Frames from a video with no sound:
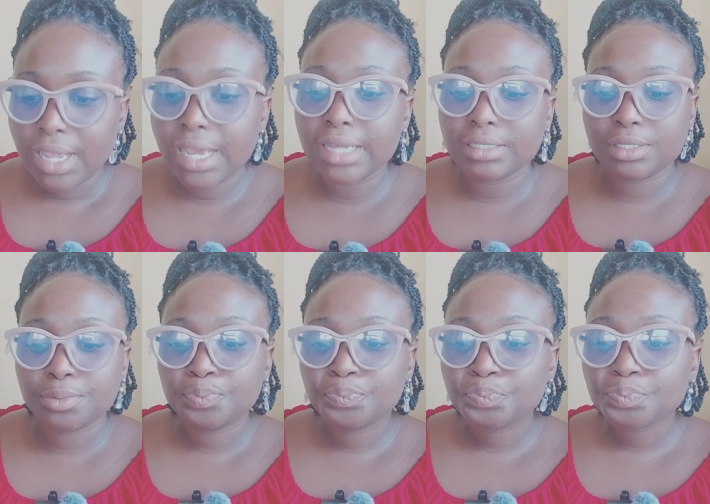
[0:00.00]
Yes.
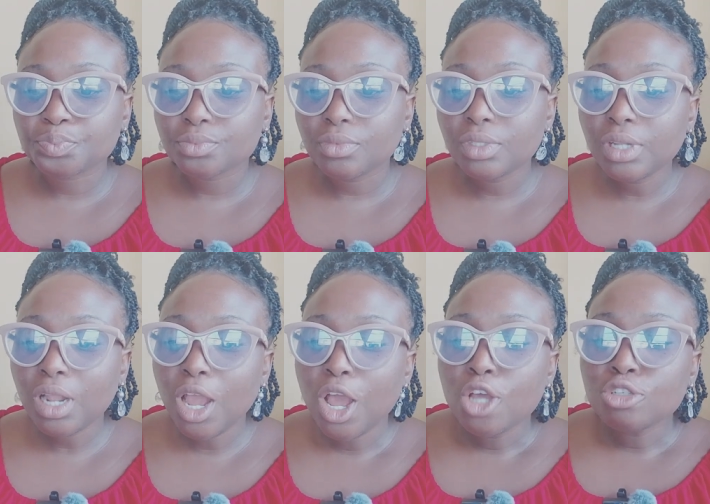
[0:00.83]

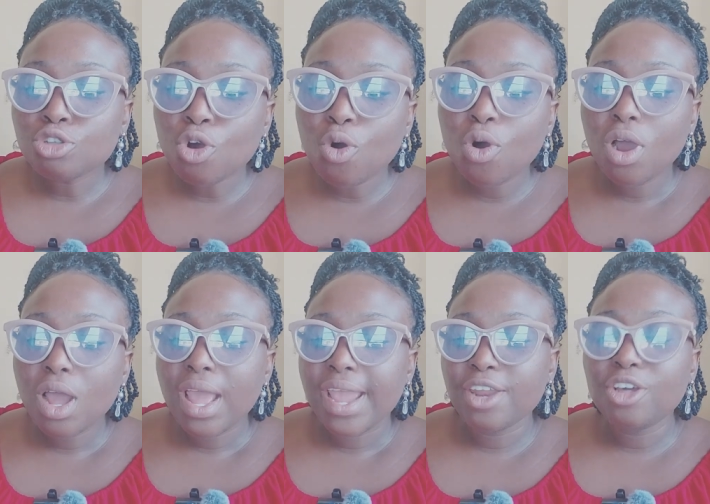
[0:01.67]
So
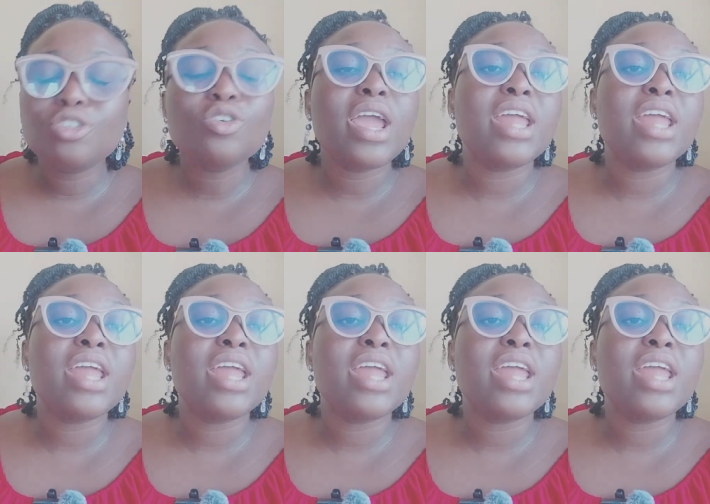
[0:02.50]
it also